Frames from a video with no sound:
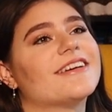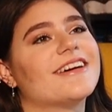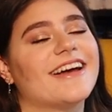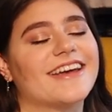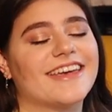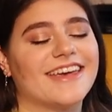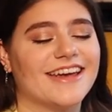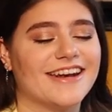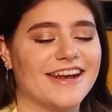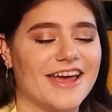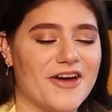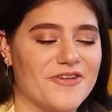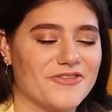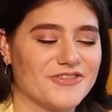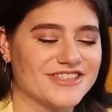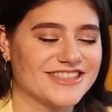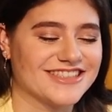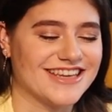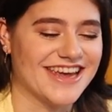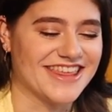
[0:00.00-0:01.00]
I can't
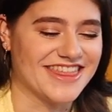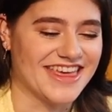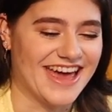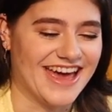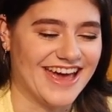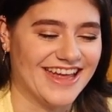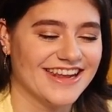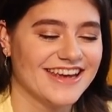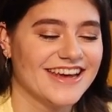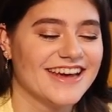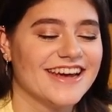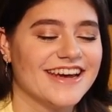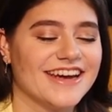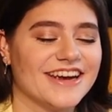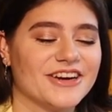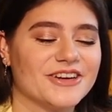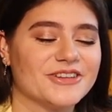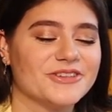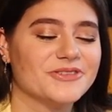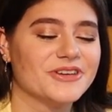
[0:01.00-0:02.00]
ever say that,
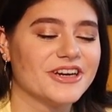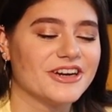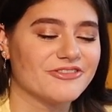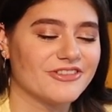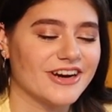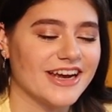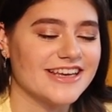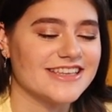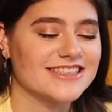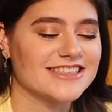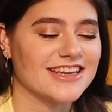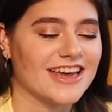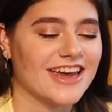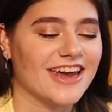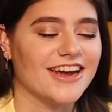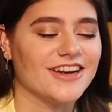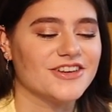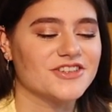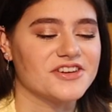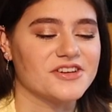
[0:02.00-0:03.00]
including race,
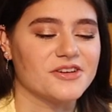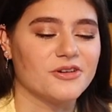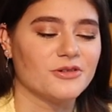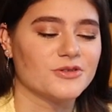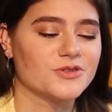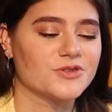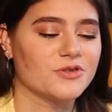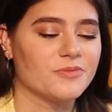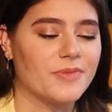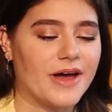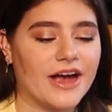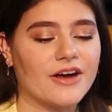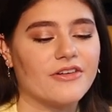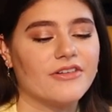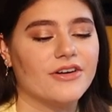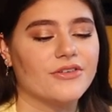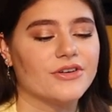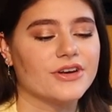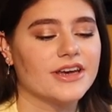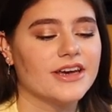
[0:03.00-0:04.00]
age, and cultural
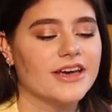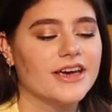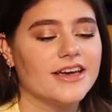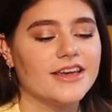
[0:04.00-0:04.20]
background.